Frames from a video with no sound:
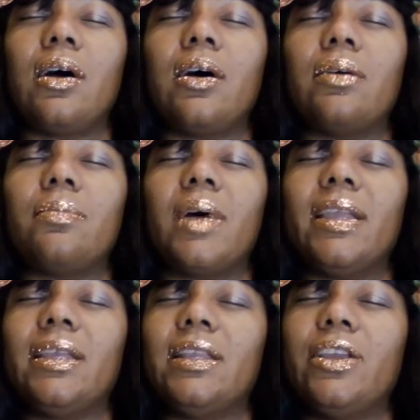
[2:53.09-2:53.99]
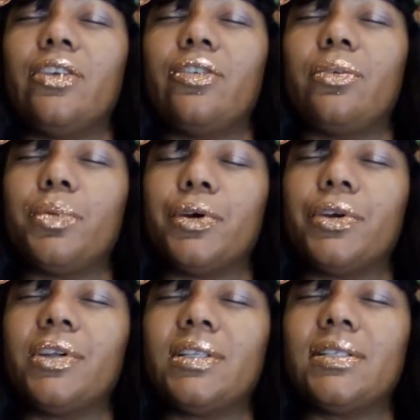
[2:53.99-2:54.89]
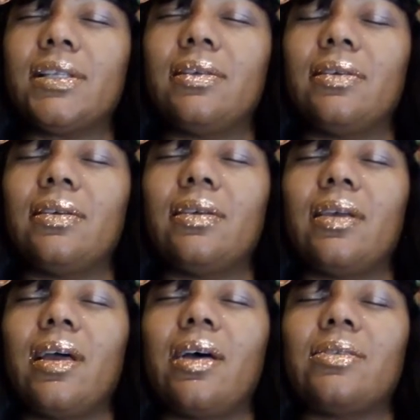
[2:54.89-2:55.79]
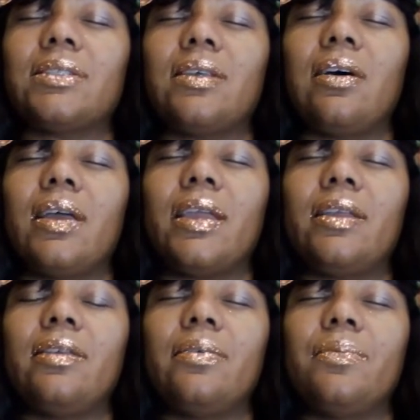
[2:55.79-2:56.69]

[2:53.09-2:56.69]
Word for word: Um, I can hear the birds outside.